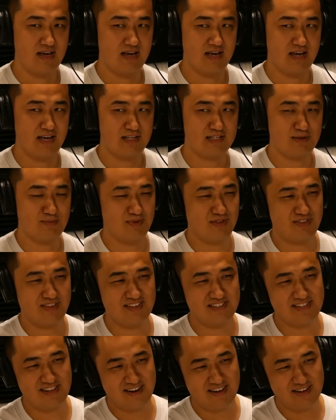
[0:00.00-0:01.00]
uh, some of the
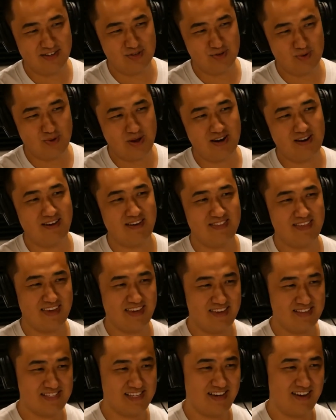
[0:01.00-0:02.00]
things that I do. And I
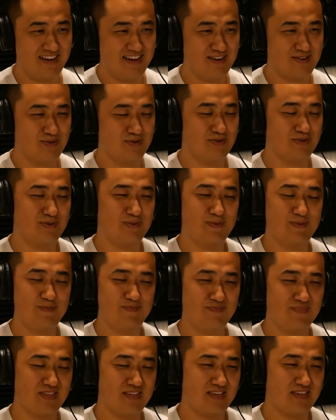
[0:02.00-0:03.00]
think it's hard, or
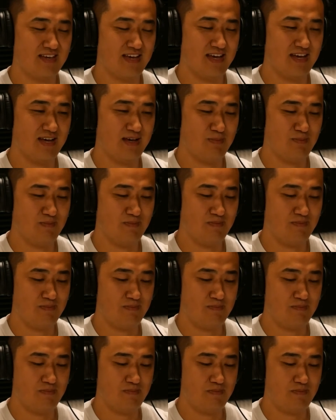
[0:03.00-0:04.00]
um,
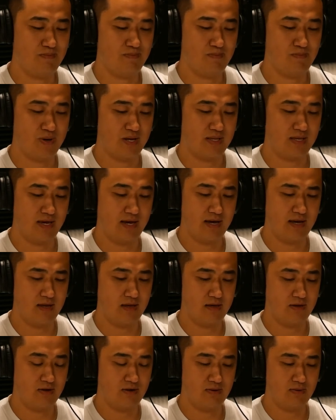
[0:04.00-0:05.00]
but yeah,
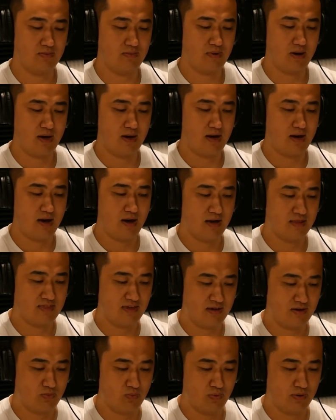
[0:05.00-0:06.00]
you know, I
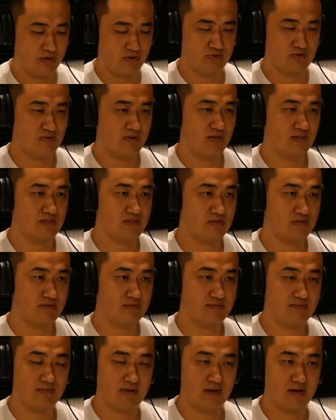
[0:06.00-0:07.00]
think what you're doing
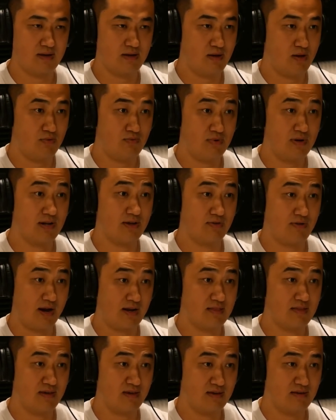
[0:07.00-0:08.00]
is uh, a really
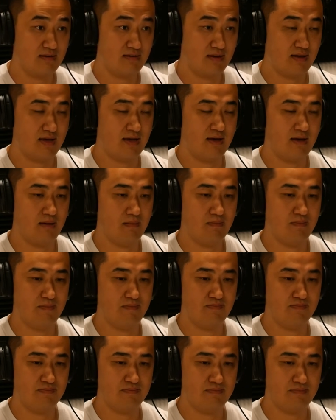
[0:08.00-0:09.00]
great thing,
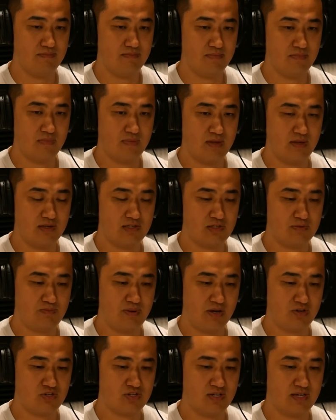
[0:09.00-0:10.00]
um,
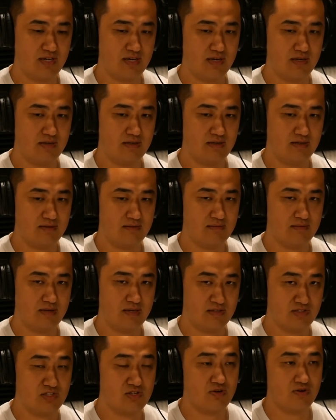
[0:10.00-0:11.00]
especially
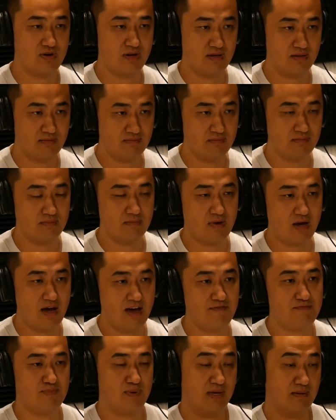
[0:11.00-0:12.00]
considering
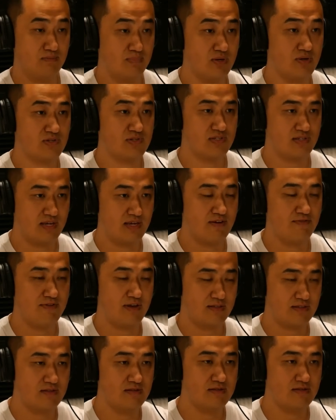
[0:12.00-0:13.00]
I've been personally
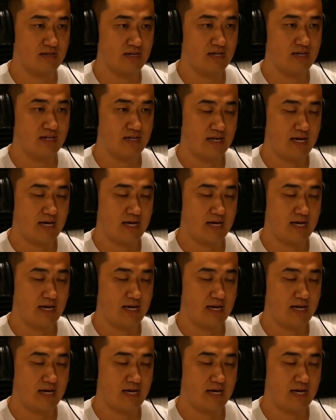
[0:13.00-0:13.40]
affected